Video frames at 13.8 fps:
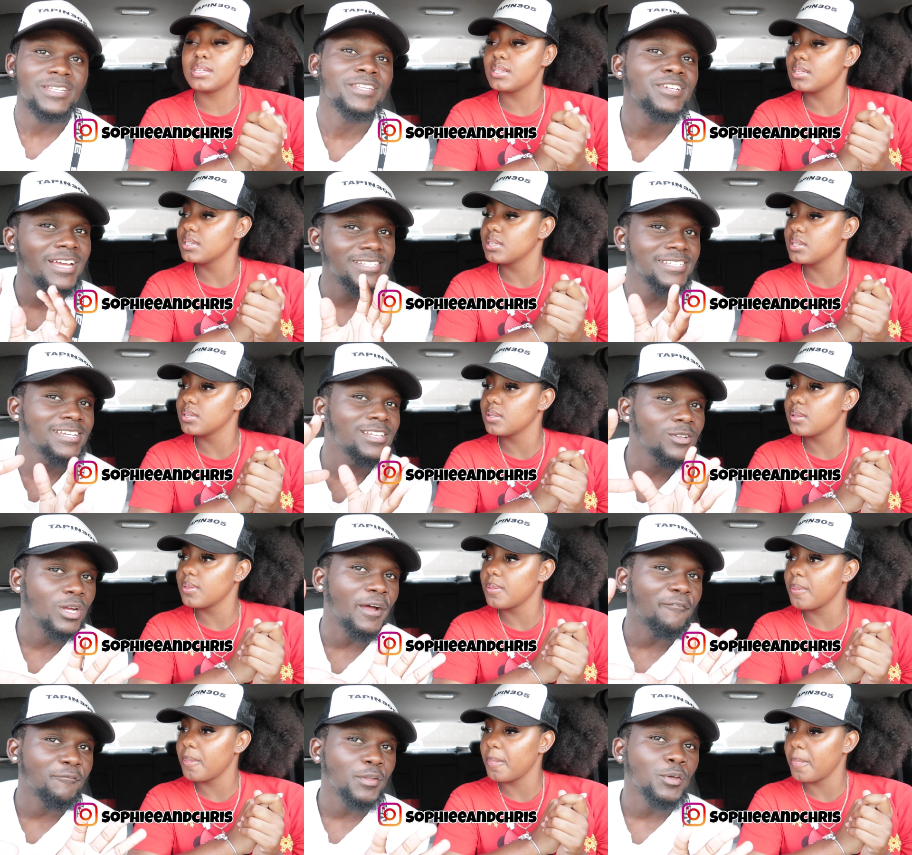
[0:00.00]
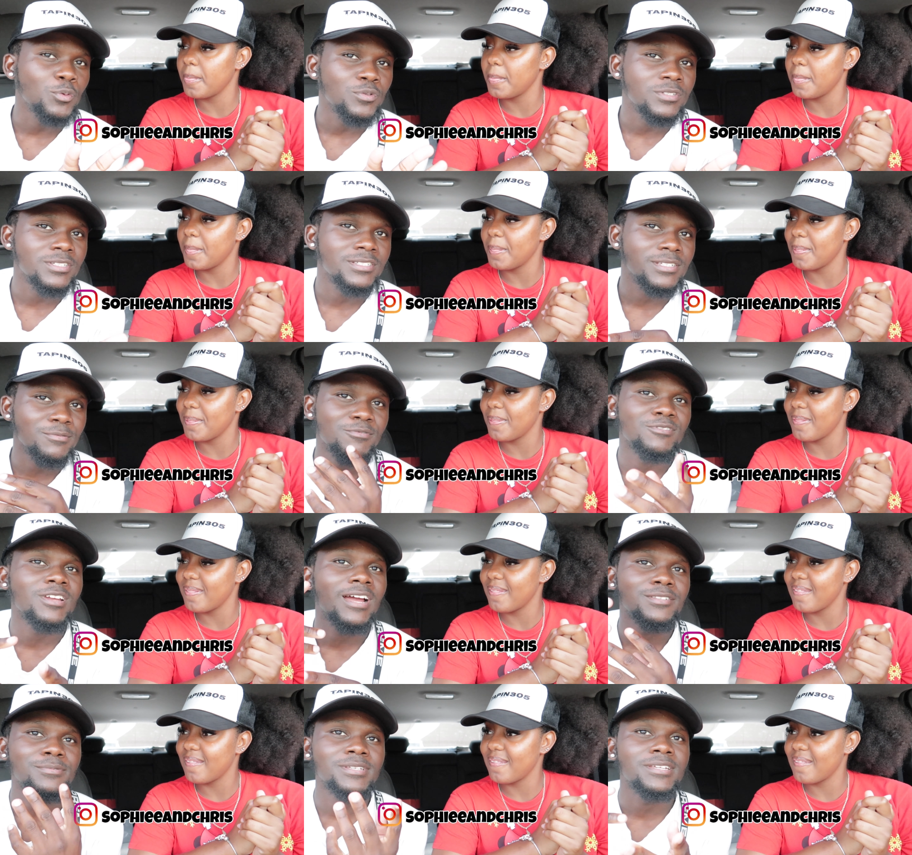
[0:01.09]
Speaker 1: I think you guys get a little confused because some of you
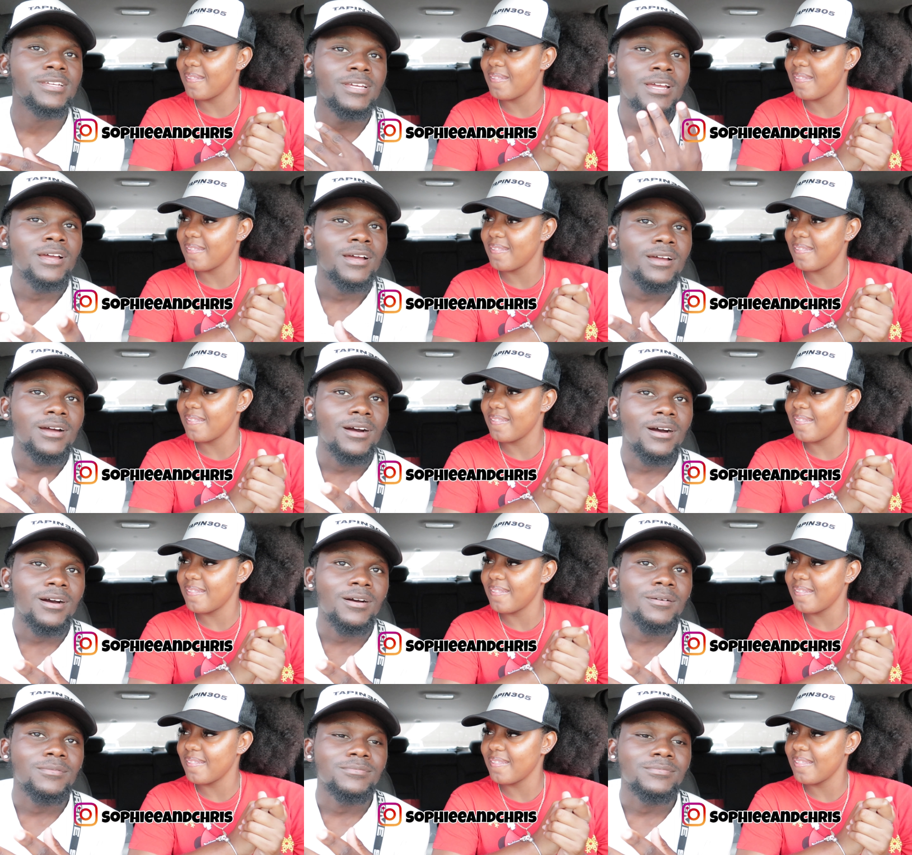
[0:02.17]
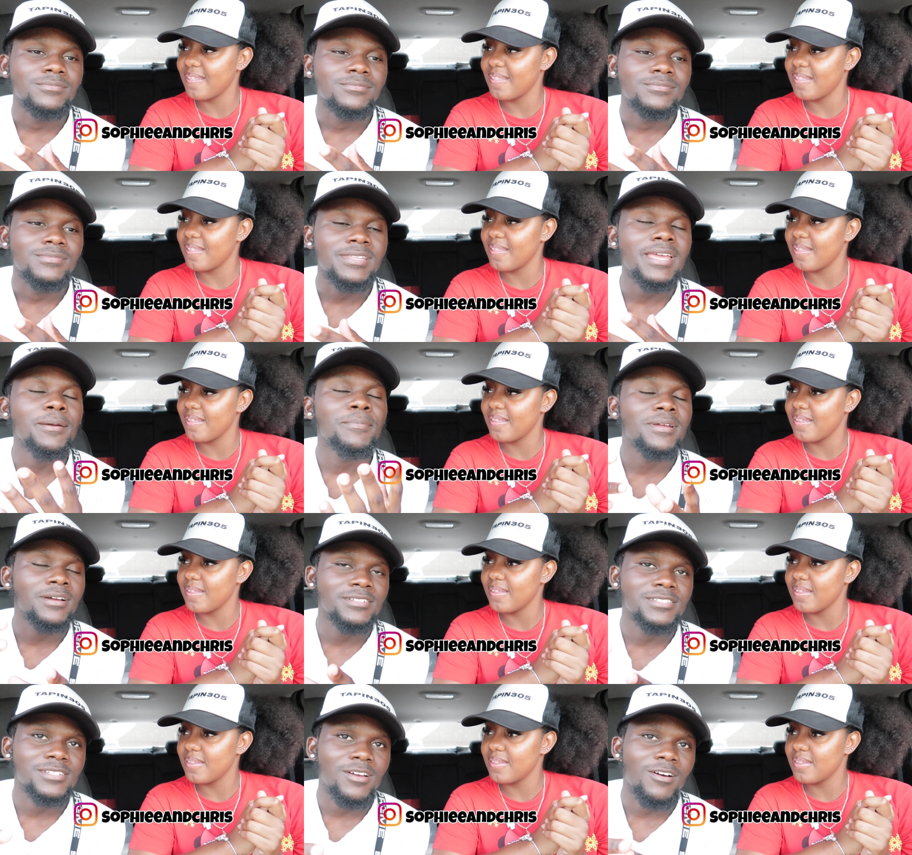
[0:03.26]
guys be um, DMing
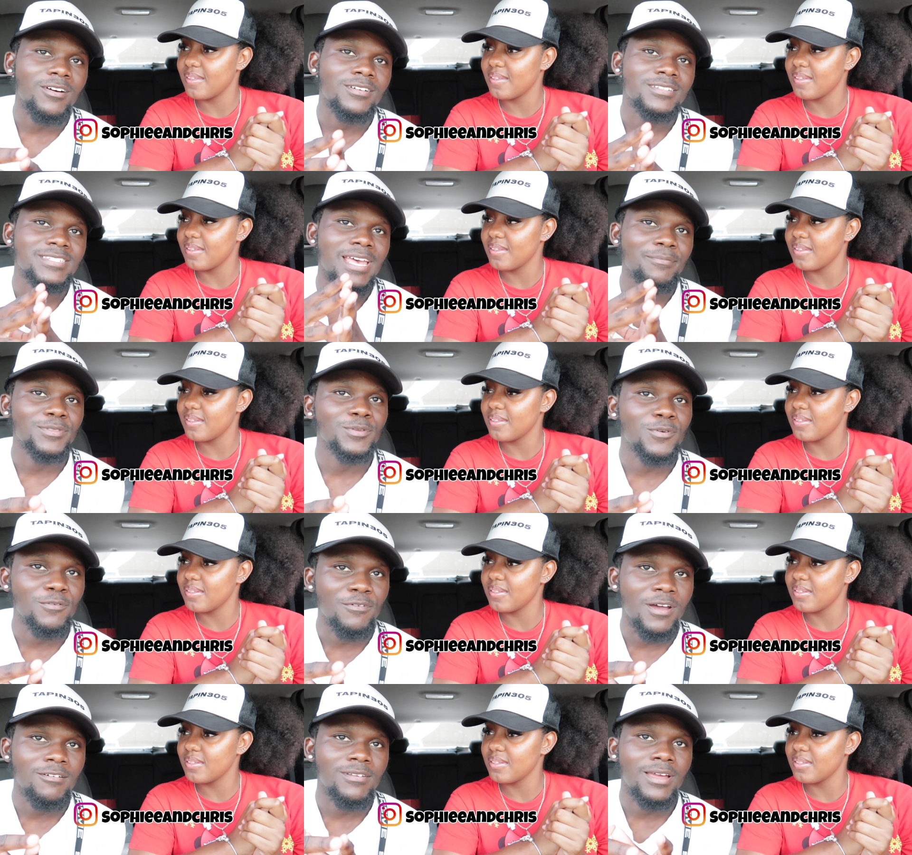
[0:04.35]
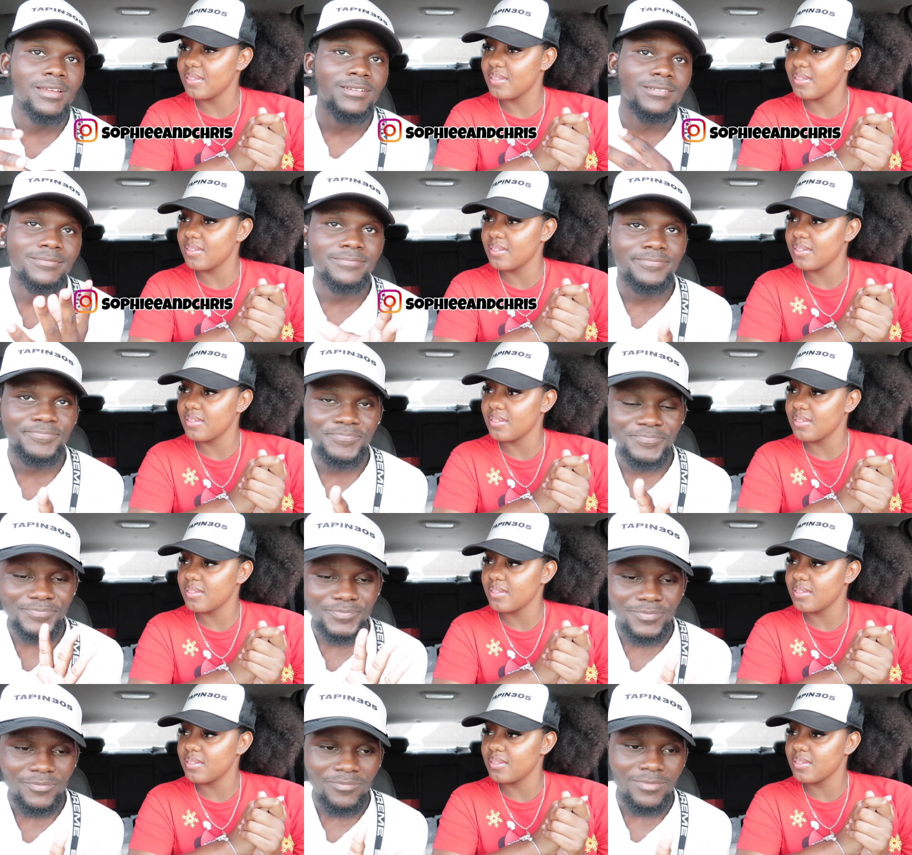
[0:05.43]
us on Tapin305, like
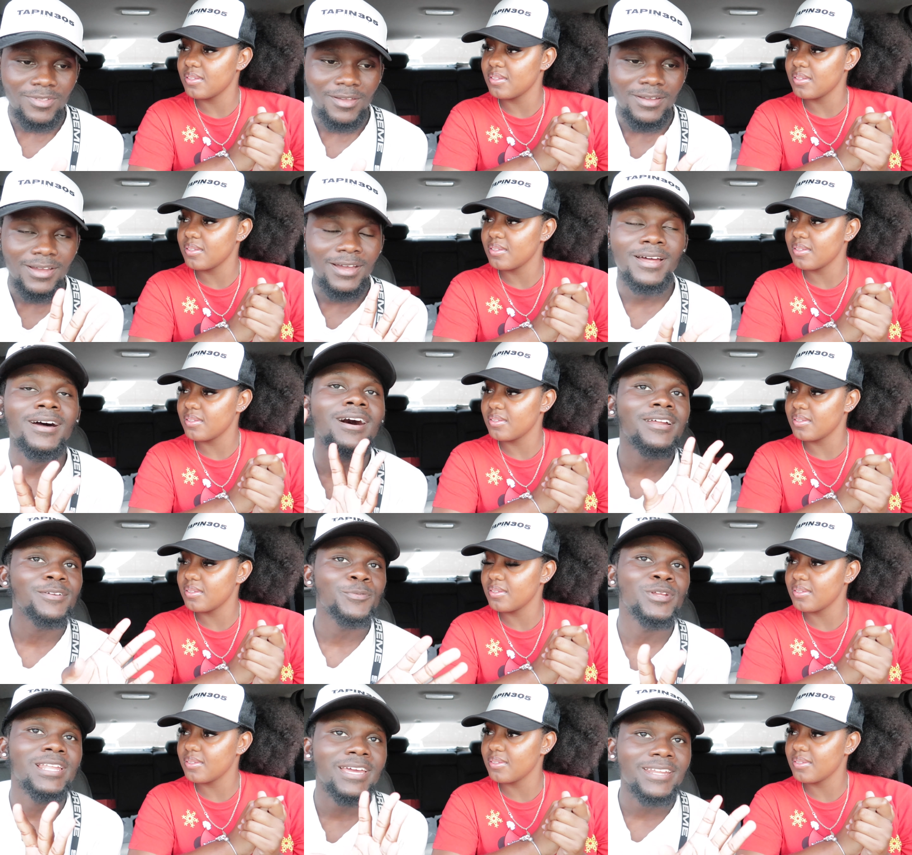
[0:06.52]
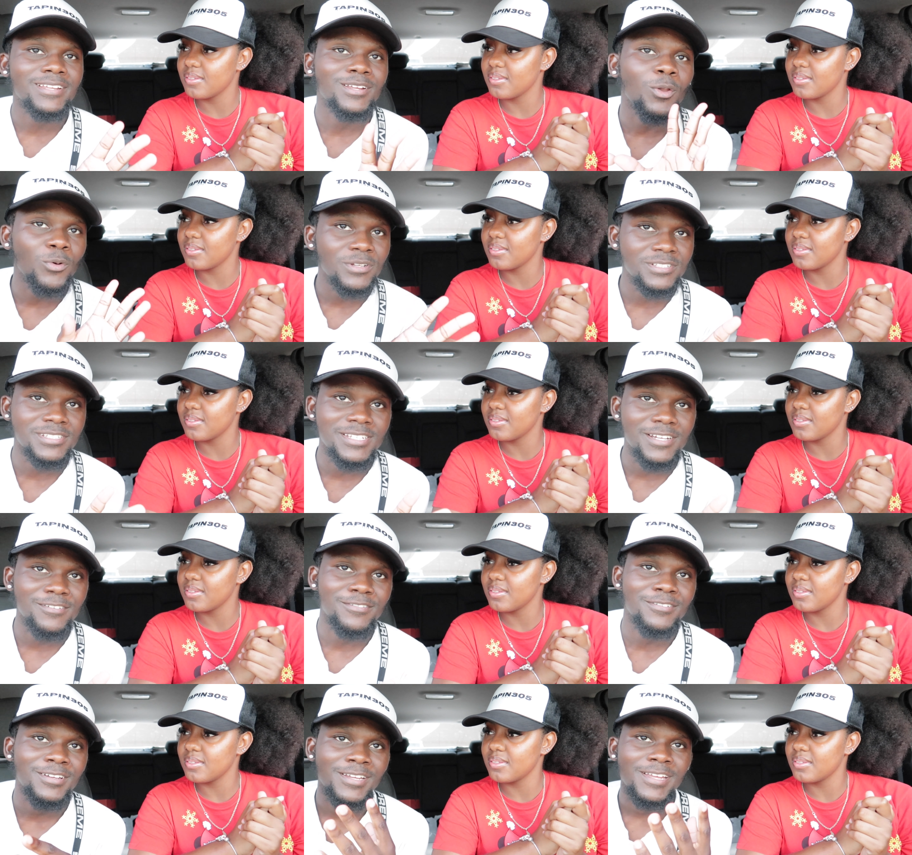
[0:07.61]
other related clothing stuff.